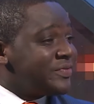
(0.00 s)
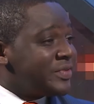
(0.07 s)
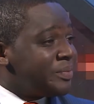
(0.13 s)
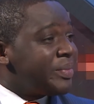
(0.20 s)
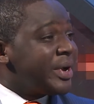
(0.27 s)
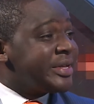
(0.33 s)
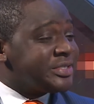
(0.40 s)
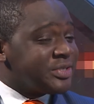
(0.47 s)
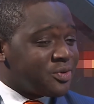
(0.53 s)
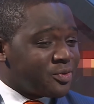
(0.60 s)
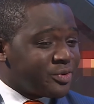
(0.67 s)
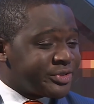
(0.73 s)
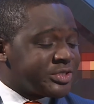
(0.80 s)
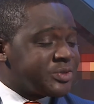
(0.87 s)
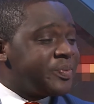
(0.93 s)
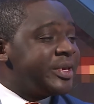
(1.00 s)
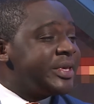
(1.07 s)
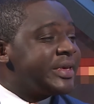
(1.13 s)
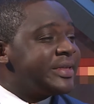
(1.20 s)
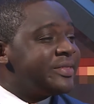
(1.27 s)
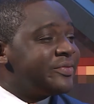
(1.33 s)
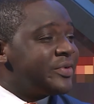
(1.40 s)
the party who was
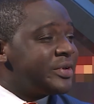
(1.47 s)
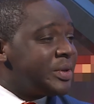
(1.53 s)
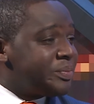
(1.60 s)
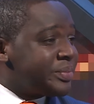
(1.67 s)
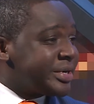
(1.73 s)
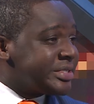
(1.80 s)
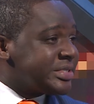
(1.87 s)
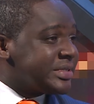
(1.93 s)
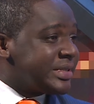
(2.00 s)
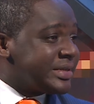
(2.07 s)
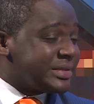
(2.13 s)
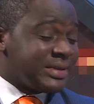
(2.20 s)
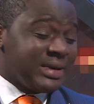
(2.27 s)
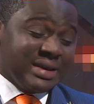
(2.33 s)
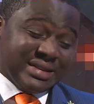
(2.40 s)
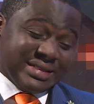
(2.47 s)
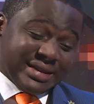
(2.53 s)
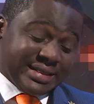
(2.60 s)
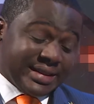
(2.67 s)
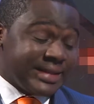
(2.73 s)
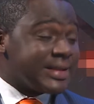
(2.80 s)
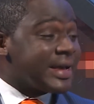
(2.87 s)
speaking for the president, the
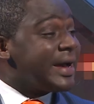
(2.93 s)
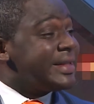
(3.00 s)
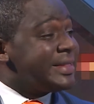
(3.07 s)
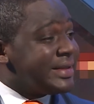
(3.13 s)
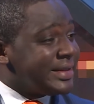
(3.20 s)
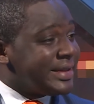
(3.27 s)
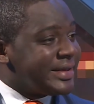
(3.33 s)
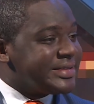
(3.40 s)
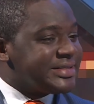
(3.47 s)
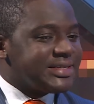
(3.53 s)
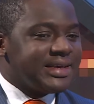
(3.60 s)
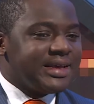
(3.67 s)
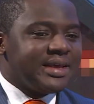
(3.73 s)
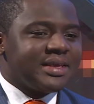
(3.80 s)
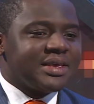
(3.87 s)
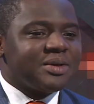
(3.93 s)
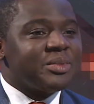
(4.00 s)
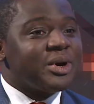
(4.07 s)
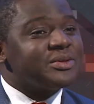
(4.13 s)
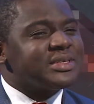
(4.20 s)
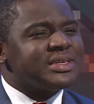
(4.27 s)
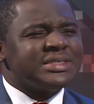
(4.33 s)
then candidate, came
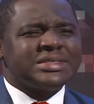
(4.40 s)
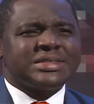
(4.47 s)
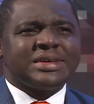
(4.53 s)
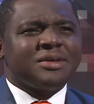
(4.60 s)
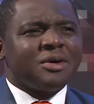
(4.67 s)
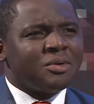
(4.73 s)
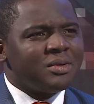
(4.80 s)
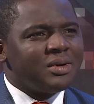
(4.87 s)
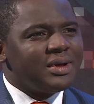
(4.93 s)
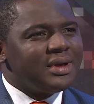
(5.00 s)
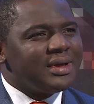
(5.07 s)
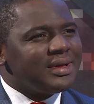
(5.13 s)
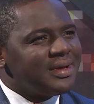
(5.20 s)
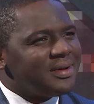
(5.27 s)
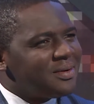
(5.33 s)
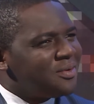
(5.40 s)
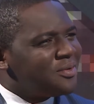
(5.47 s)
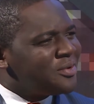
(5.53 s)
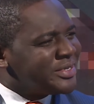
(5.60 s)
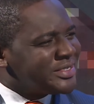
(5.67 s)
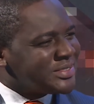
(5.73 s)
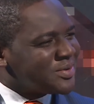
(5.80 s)
out and said, "Oh,
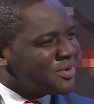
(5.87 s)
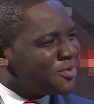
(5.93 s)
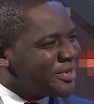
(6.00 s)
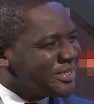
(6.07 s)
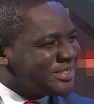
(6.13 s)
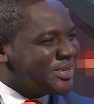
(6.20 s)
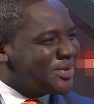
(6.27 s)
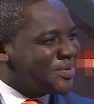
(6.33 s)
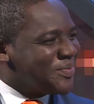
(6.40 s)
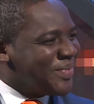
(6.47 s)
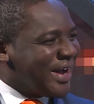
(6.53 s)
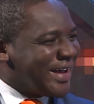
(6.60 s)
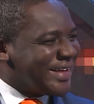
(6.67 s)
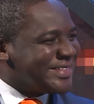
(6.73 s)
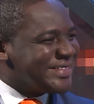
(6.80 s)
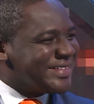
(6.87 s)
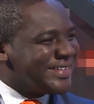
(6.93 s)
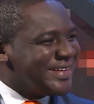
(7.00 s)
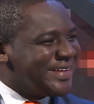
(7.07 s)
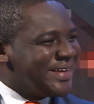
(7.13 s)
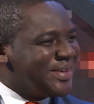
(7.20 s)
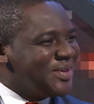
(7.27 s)
who is Irubad?
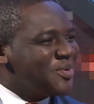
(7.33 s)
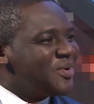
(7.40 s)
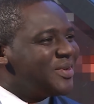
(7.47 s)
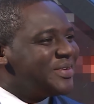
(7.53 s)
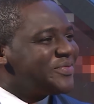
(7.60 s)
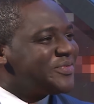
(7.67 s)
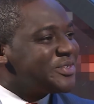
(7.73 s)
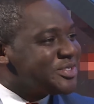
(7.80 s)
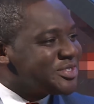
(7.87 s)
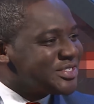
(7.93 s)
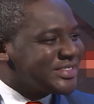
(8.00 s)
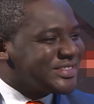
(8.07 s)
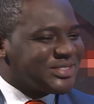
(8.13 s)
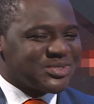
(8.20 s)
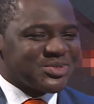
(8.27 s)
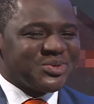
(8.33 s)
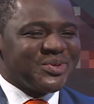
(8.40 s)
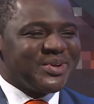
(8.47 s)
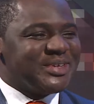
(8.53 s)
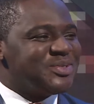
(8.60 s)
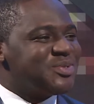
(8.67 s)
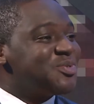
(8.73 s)
You only finished
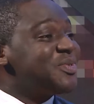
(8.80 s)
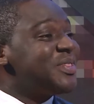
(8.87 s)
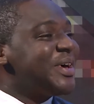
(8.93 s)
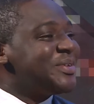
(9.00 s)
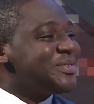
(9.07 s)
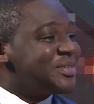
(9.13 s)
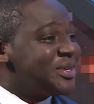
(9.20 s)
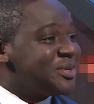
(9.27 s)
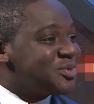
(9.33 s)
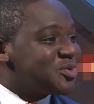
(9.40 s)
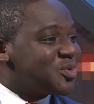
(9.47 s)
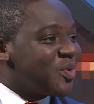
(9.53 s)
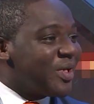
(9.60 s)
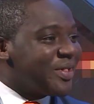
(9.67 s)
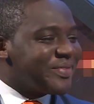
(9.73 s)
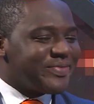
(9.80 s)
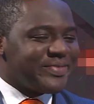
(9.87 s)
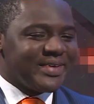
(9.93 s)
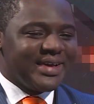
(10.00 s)
school in 2012.